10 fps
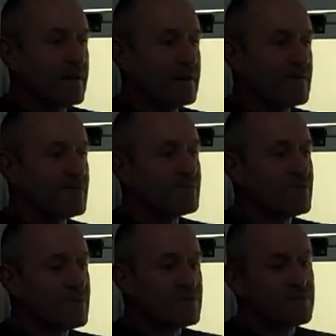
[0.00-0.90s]
and
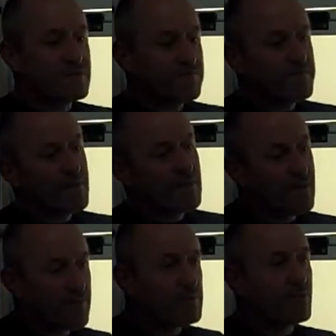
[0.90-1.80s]
we used a
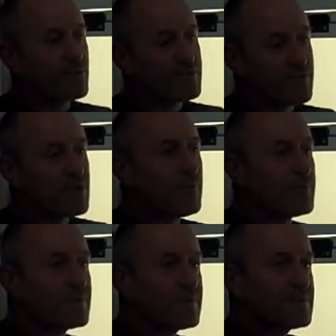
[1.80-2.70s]
reporter, a
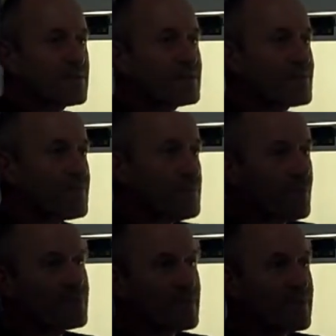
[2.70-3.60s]
copper sensitive
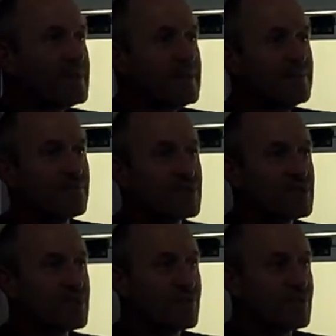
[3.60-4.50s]
reporter, which
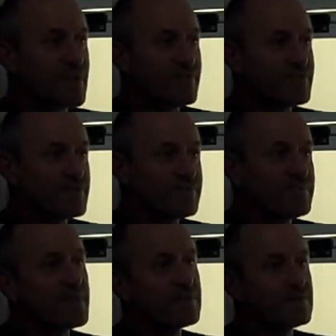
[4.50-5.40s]
showed the levels of
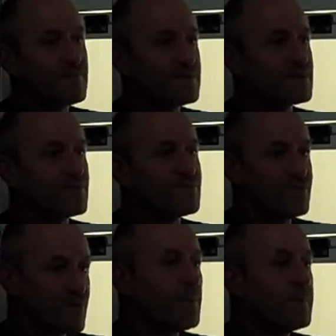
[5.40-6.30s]

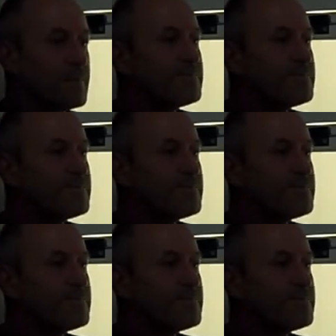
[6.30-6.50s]
mitochondrial copper.